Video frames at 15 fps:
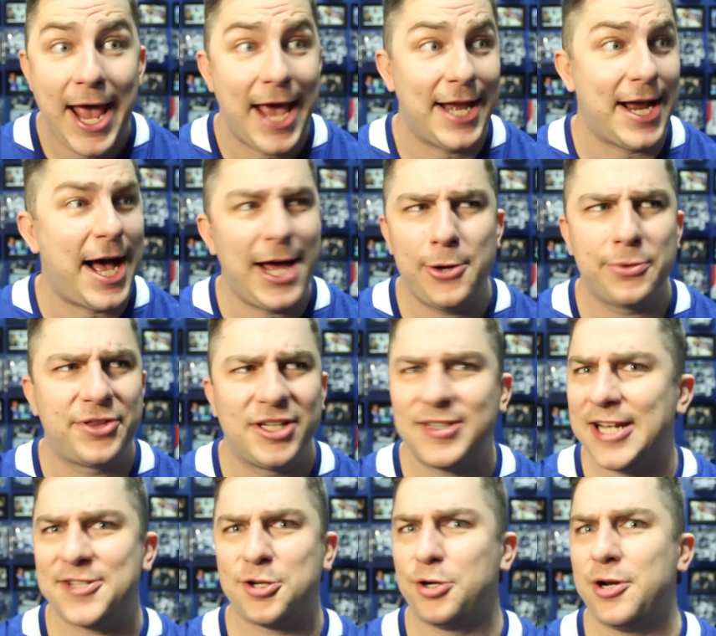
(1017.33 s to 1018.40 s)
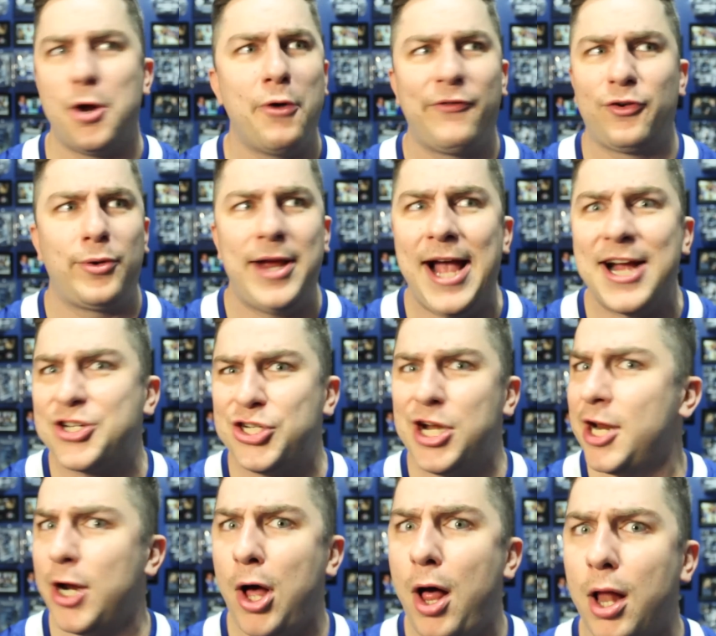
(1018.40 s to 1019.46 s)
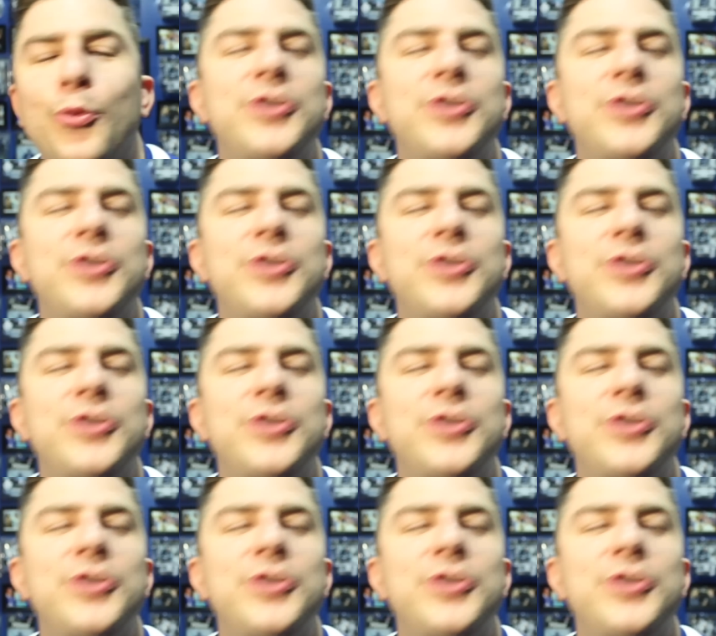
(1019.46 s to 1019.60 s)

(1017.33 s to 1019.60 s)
and I don't think that's an overreaction at all,